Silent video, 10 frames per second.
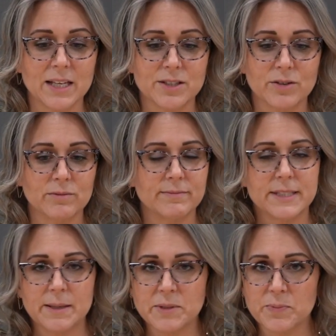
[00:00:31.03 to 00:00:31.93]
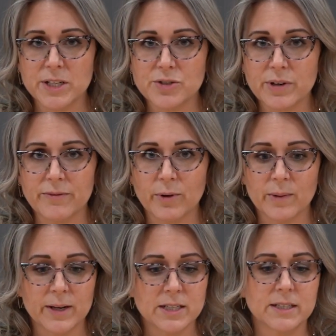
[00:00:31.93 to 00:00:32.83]
So seems pretty
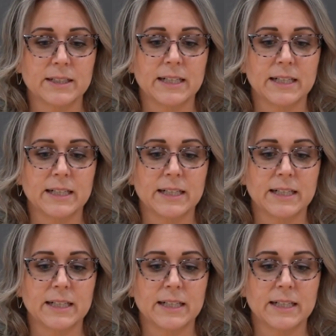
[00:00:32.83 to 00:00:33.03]
straightforward.